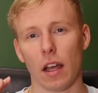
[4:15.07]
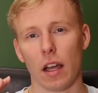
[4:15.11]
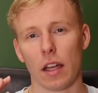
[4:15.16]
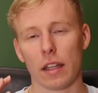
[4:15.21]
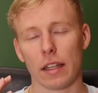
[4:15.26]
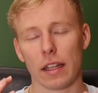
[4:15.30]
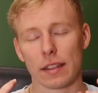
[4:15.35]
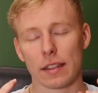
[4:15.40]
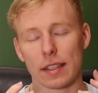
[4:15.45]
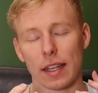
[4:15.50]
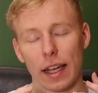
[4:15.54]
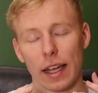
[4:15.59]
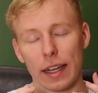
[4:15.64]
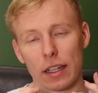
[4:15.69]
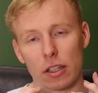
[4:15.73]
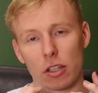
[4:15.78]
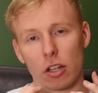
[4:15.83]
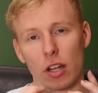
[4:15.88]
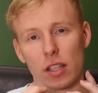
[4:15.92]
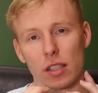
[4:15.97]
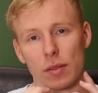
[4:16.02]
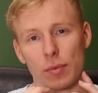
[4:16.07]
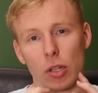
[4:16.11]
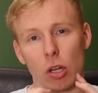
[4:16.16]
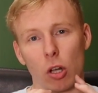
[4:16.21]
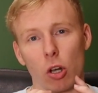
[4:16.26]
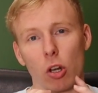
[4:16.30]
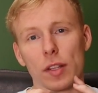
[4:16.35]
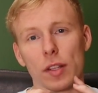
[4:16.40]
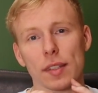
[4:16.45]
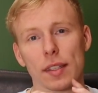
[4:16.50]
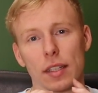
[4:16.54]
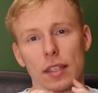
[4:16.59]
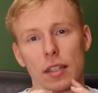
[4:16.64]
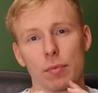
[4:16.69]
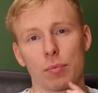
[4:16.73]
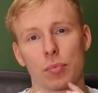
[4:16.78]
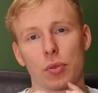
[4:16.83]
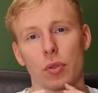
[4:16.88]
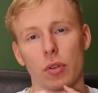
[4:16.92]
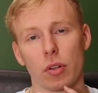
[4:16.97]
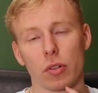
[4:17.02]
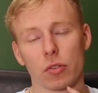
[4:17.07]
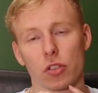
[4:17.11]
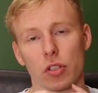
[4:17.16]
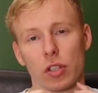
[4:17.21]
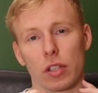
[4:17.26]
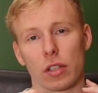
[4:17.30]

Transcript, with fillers: an entire concept, holistic approach